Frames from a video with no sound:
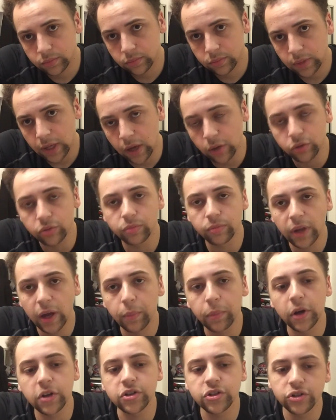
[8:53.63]
how
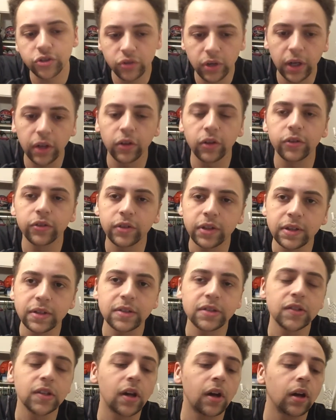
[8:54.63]
much trailers can
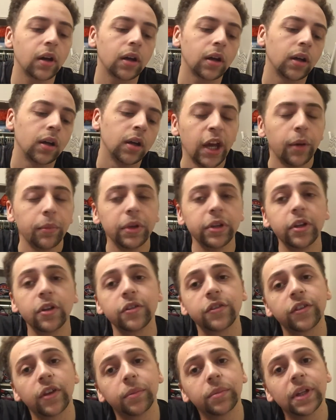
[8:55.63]
suck. But
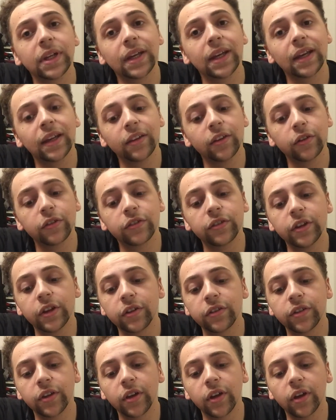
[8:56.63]
there's
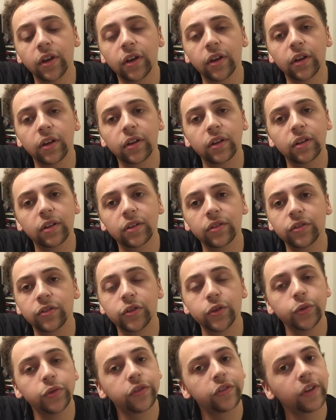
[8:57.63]
a
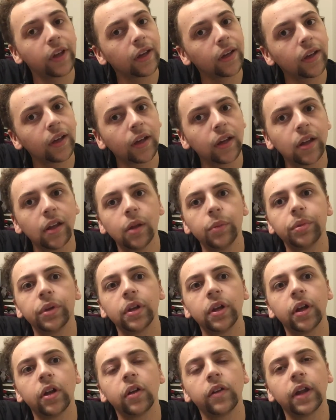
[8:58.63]
2-second clip in
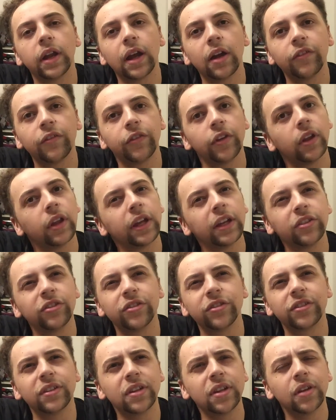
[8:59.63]
there that I feel like
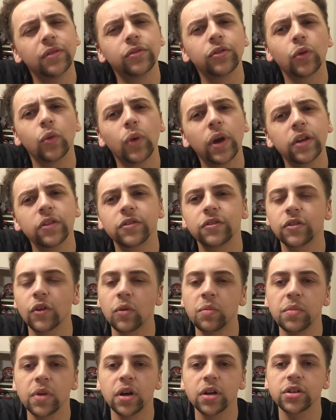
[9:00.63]
just gives away so
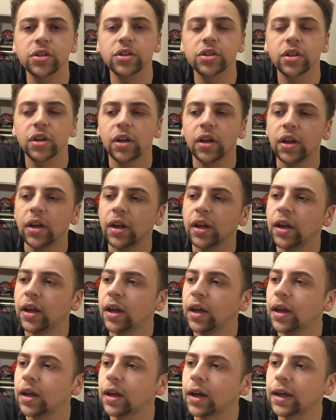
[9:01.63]
much.
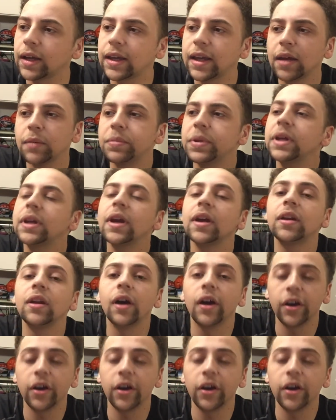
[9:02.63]
I can't begin to